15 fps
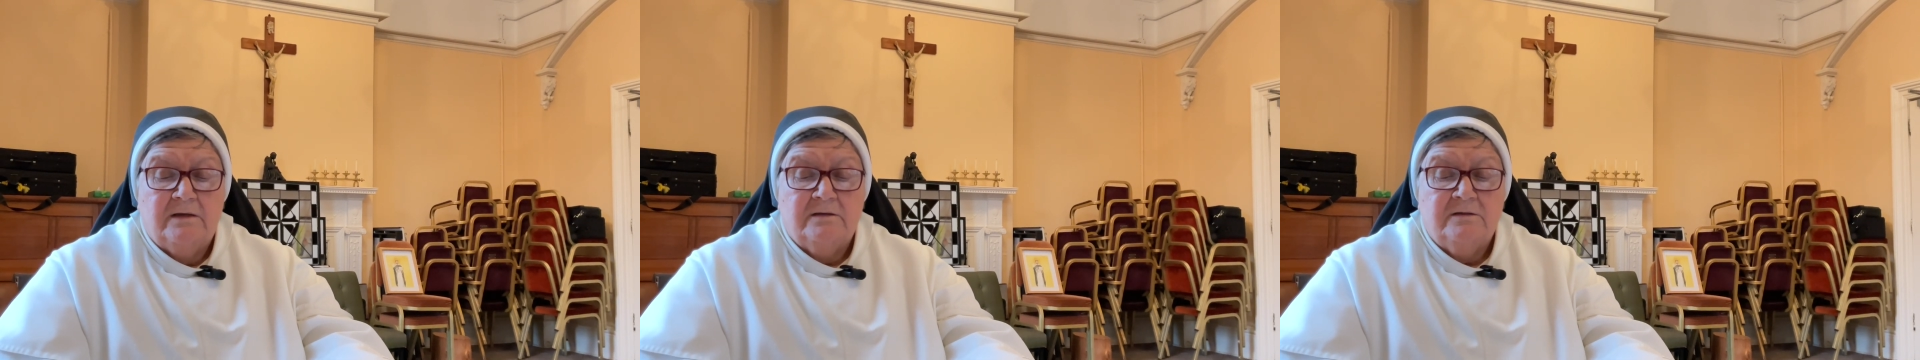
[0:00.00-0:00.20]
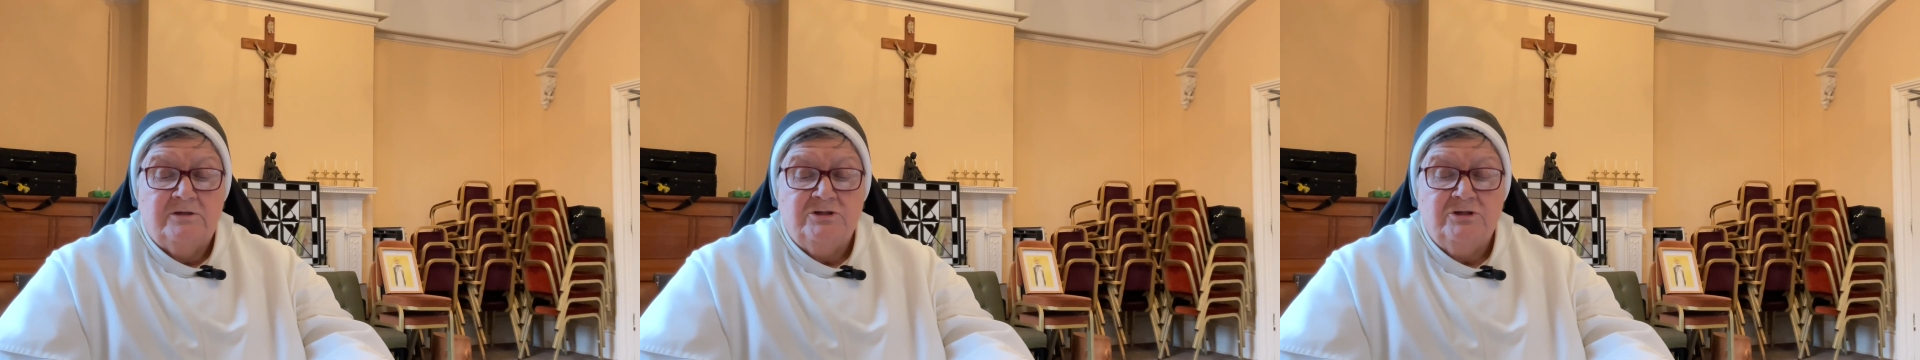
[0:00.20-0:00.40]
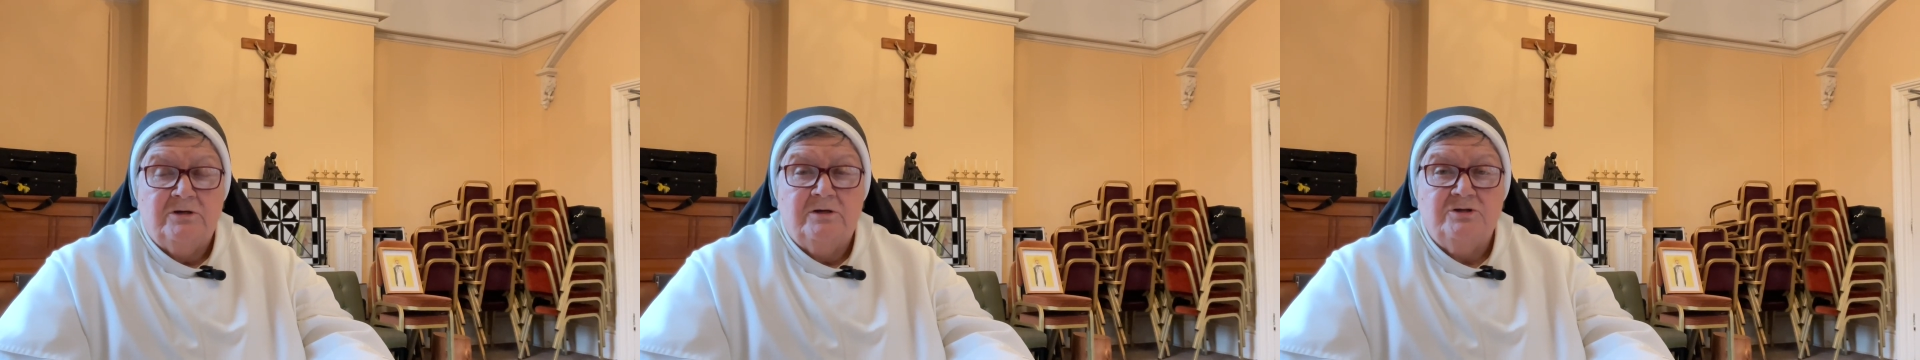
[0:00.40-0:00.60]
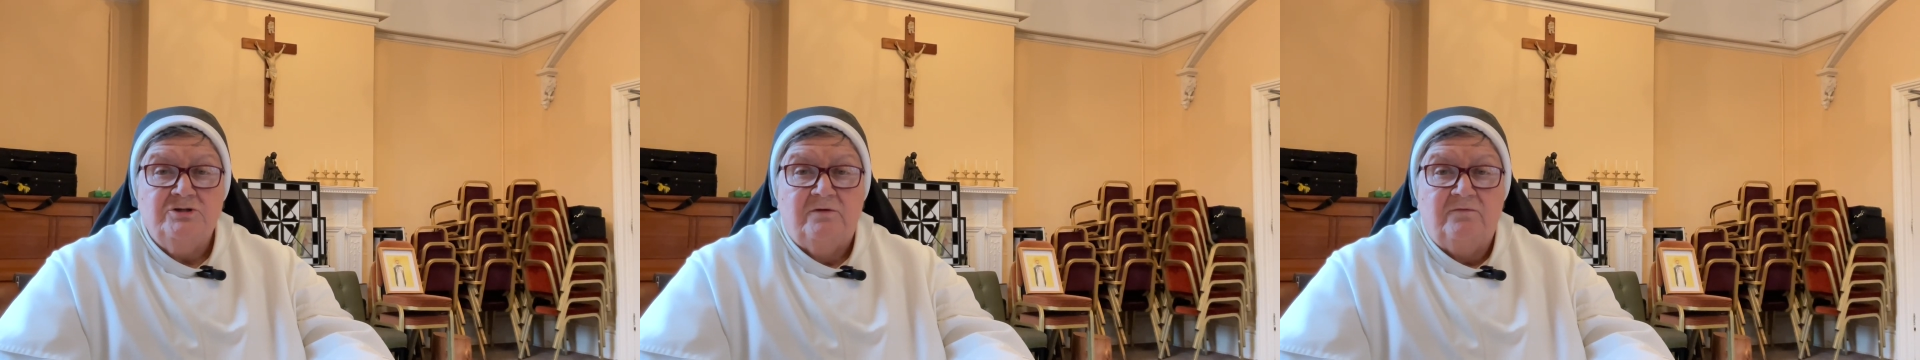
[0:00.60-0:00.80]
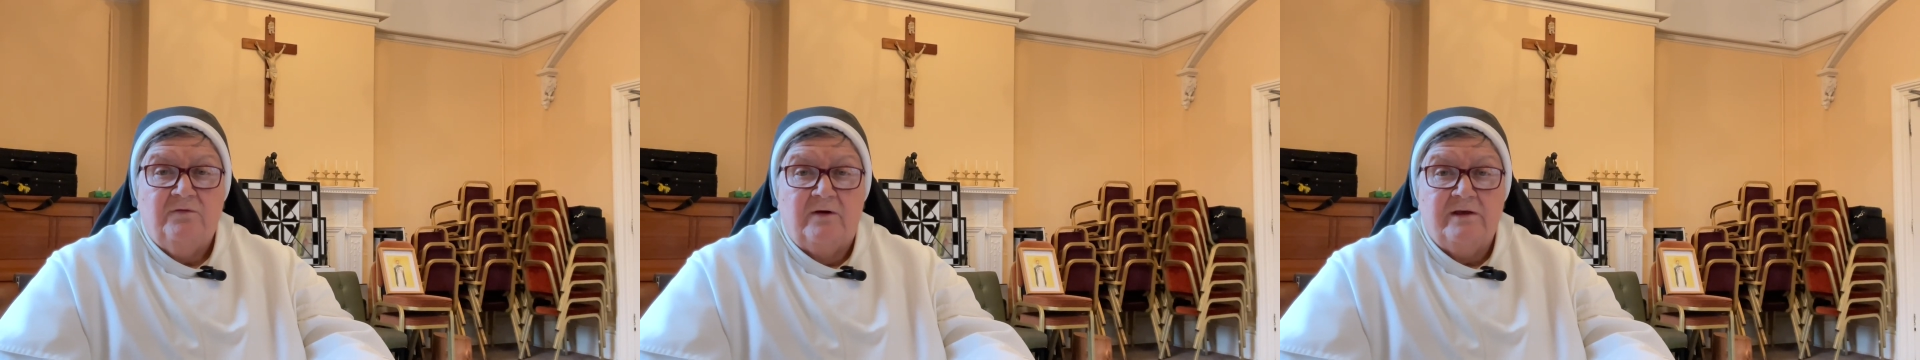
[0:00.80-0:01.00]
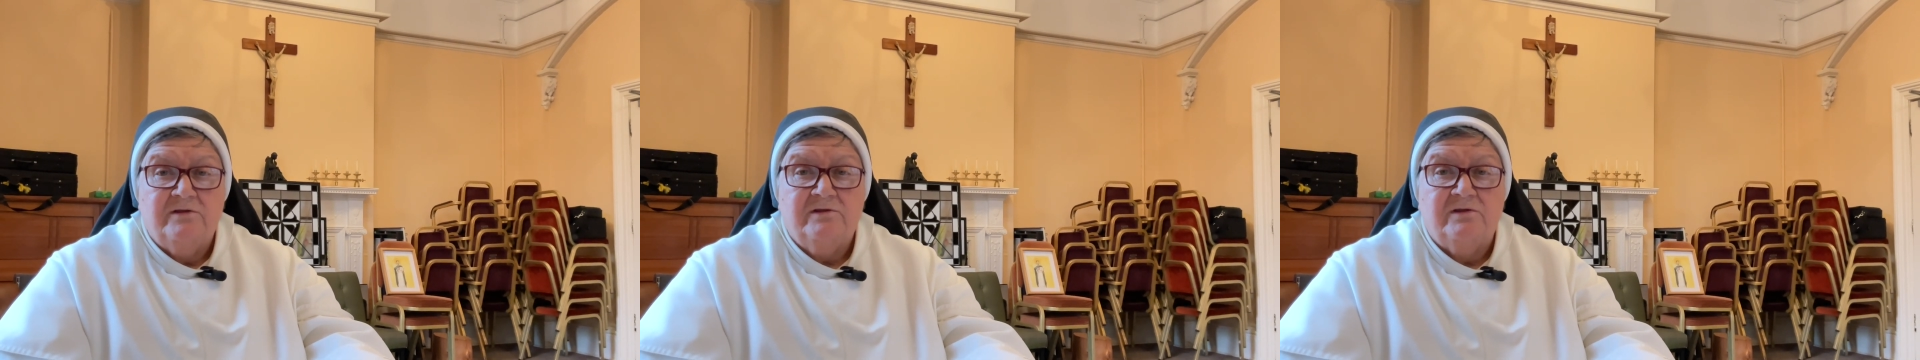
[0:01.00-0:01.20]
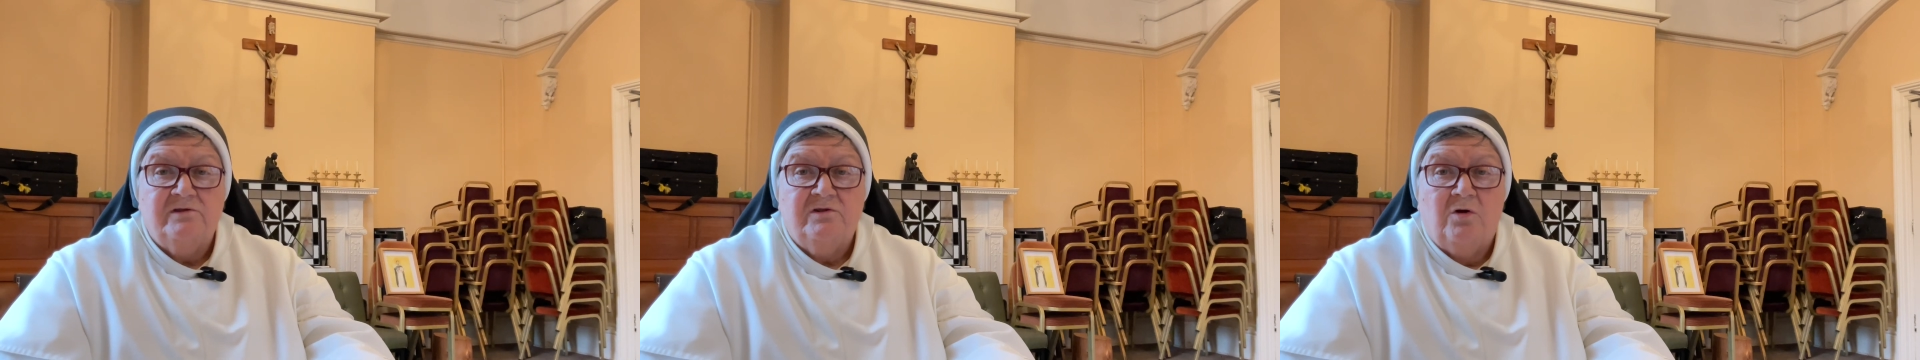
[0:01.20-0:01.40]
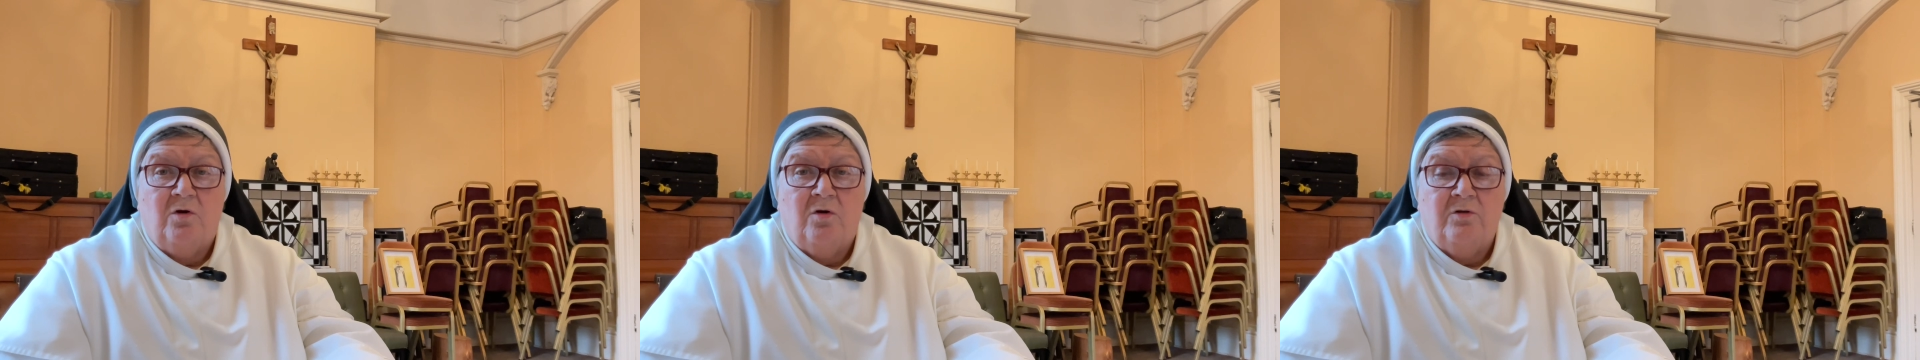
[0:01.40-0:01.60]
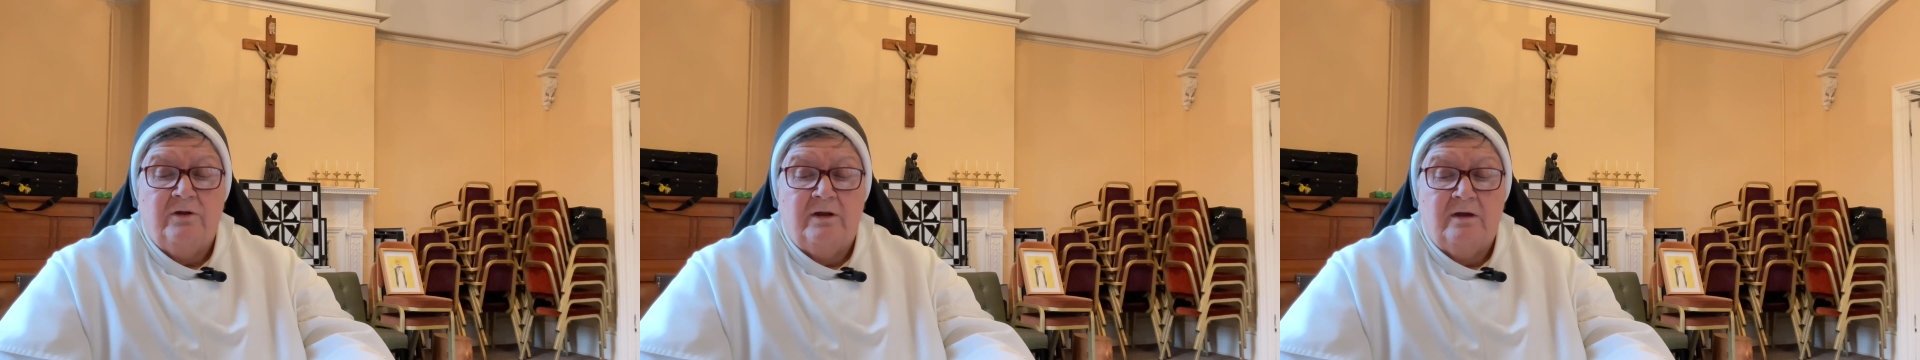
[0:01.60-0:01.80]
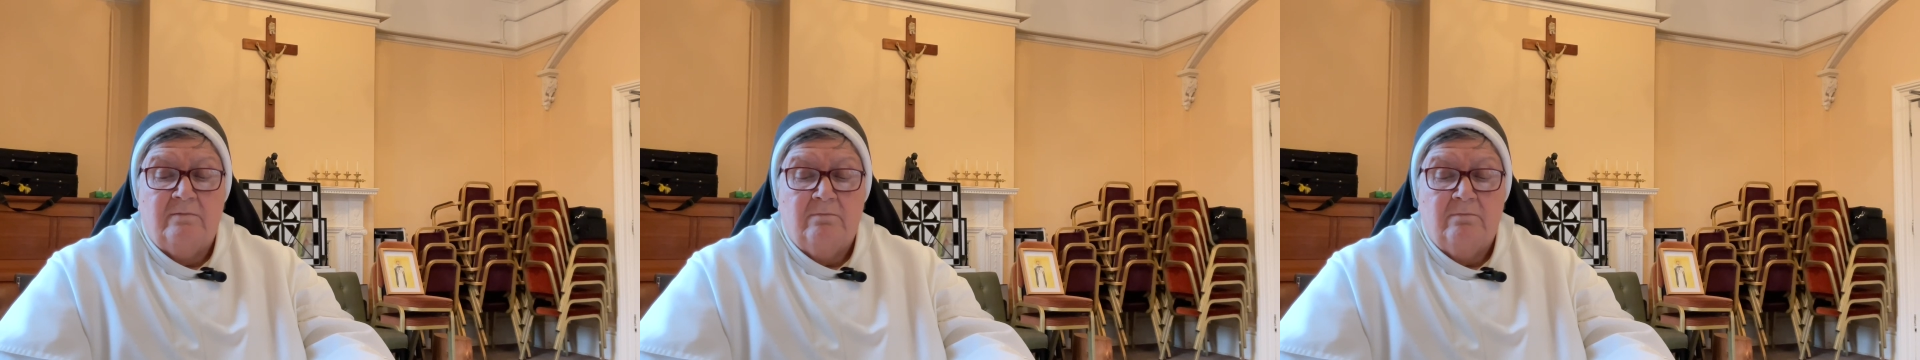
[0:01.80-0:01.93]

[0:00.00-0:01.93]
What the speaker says: the Church invites us to honour